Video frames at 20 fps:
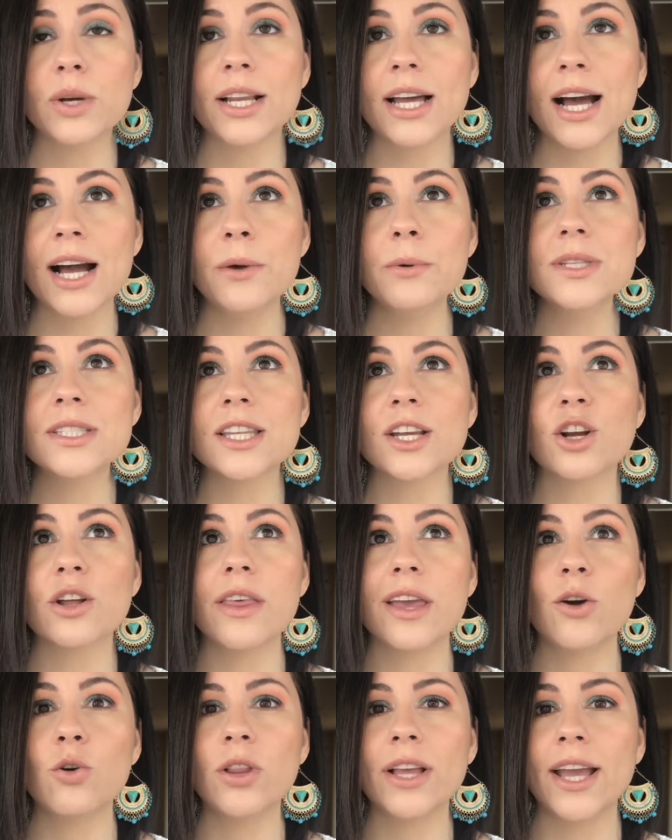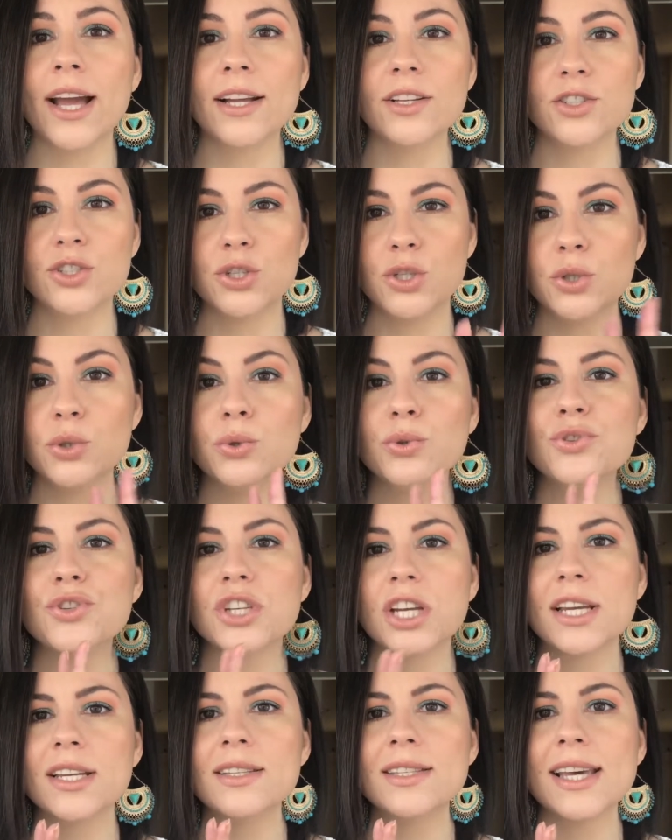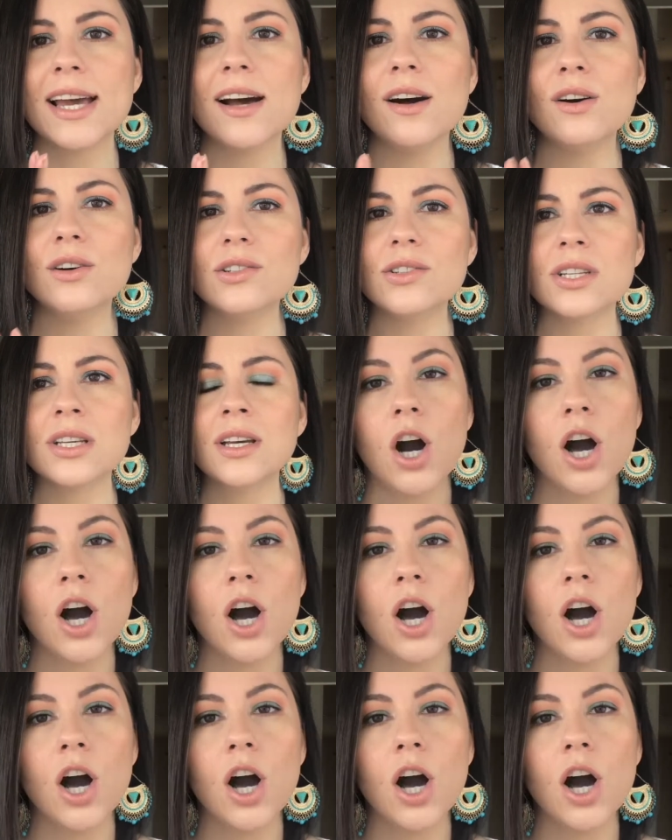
When I was there, they only had 2 shades out.